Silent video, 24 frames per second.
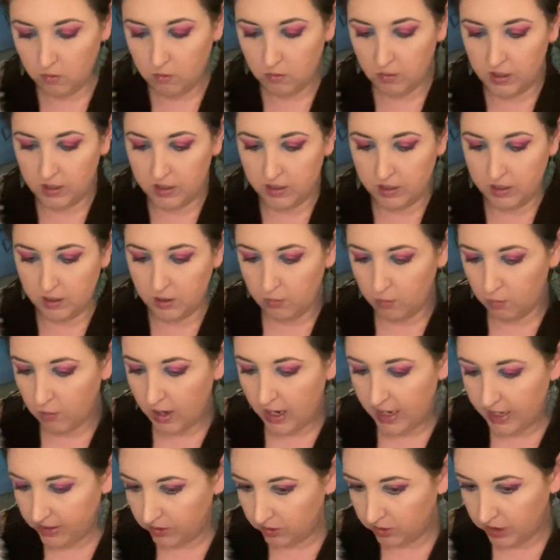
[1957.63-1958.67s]
Is it
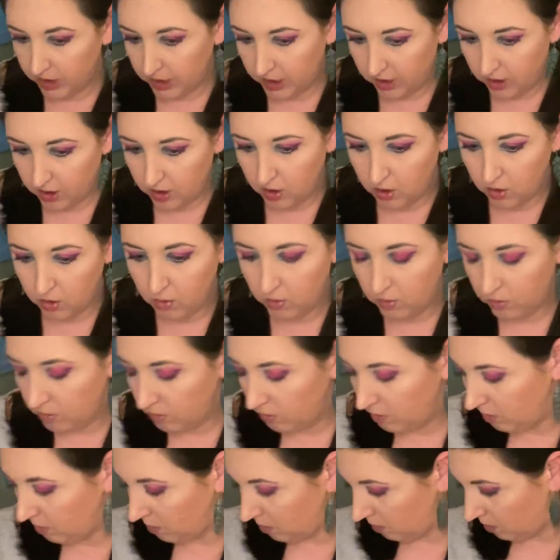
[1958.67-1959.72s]
Wild Unknown
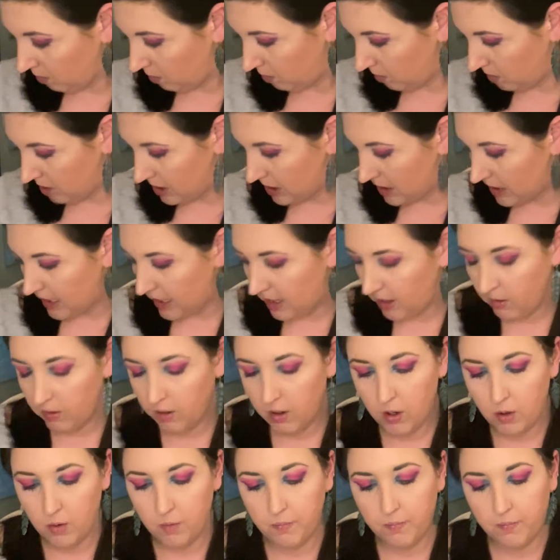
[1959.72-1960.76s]

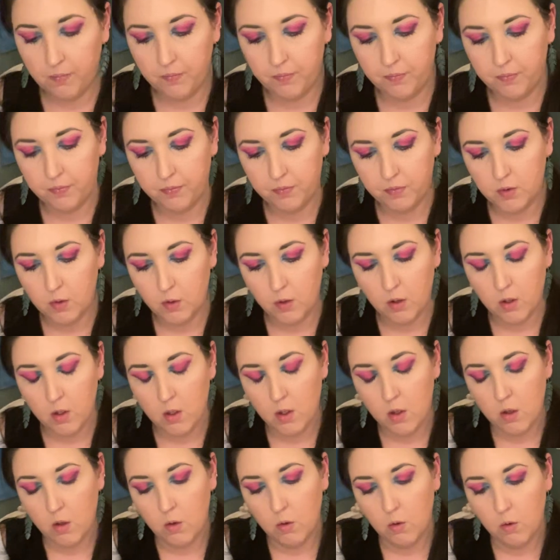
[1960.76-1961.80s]
Tarot?
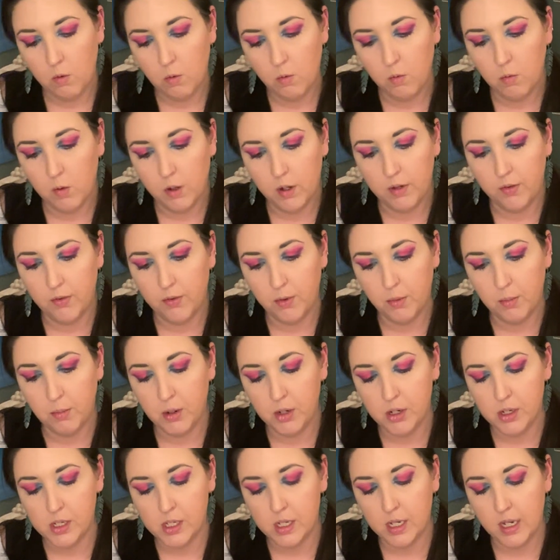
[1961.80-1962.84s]
one for
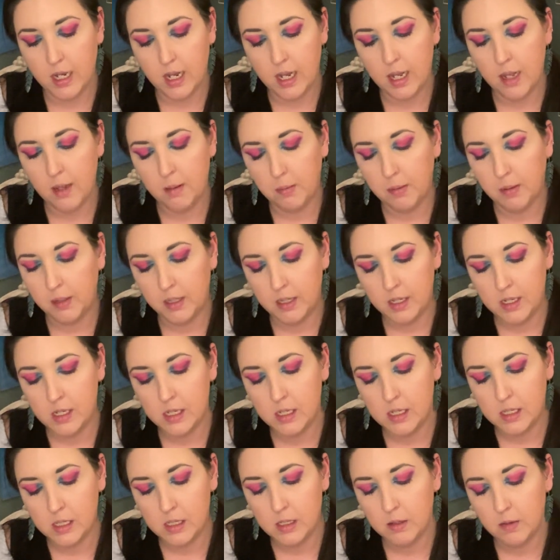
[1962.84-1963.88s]
person A,
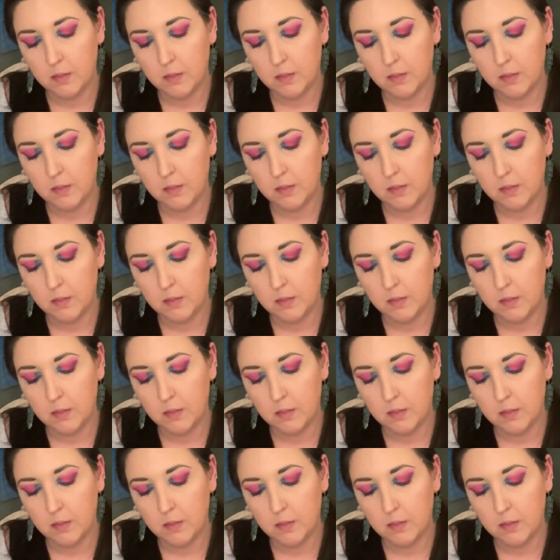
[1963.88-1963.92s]
please.